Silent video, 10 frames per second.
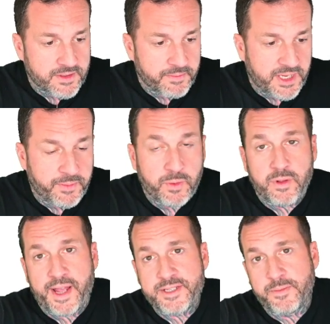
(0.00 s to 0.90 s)
Some people
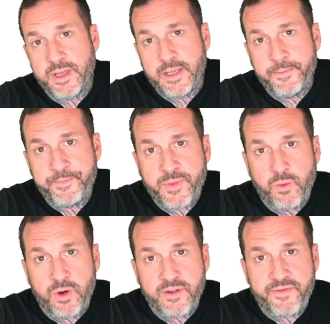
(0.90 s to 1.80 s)
will ask me
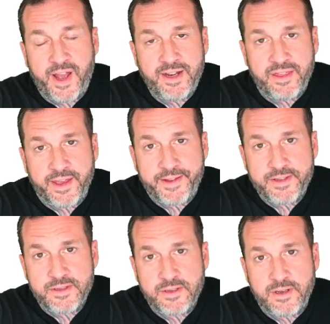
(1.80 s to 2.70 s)
where to find
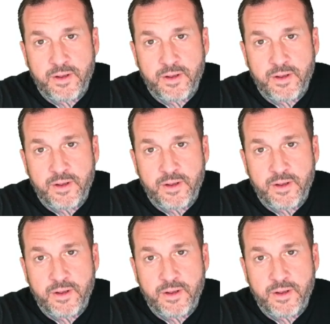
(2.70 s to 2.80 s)
things,